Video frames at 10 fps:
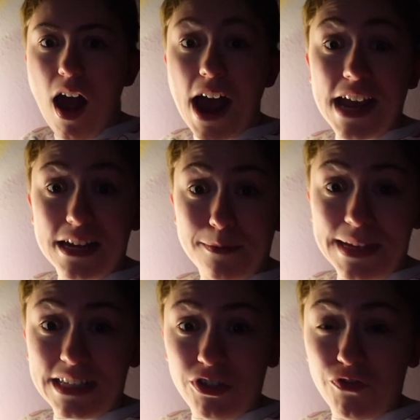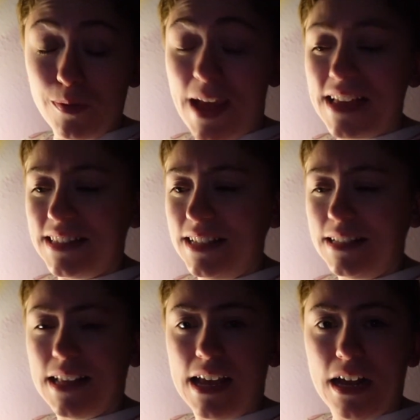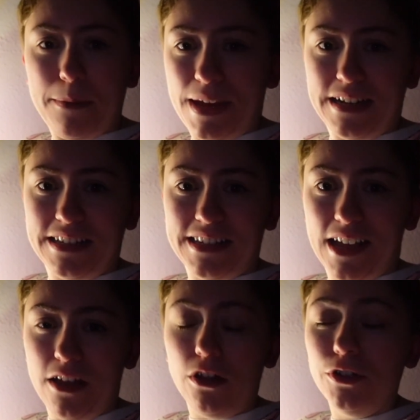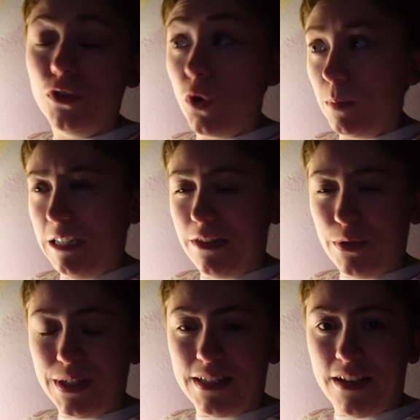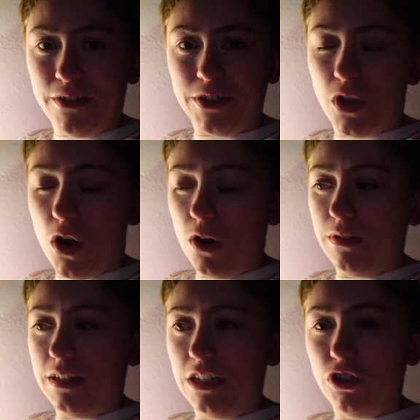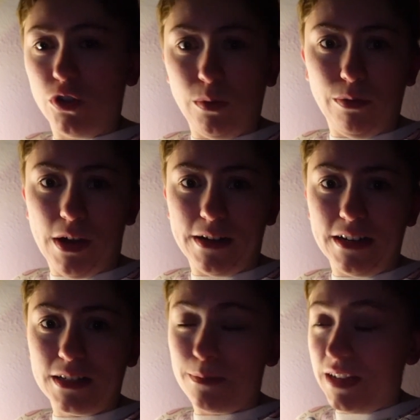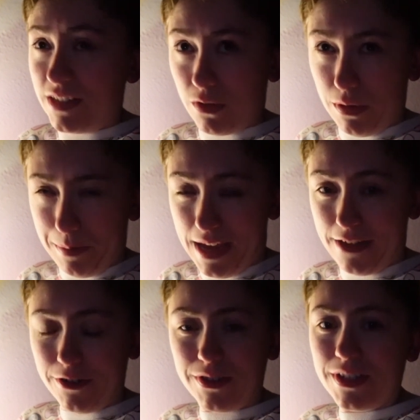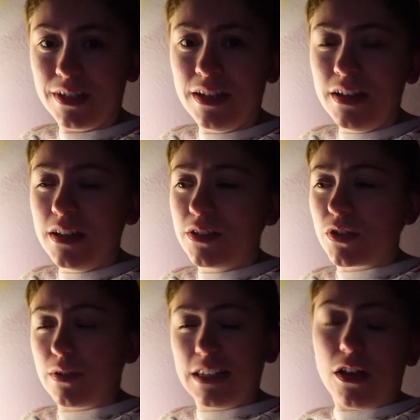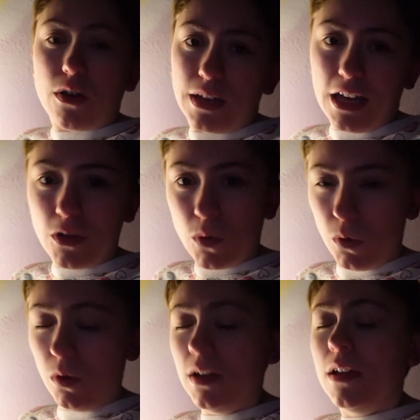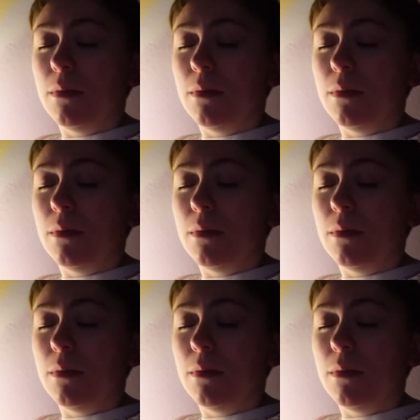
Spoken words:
I had a message from Etsy saying I made a sale. Normally those sales are digital products, my sewing patterns. So I was like, okay, cool.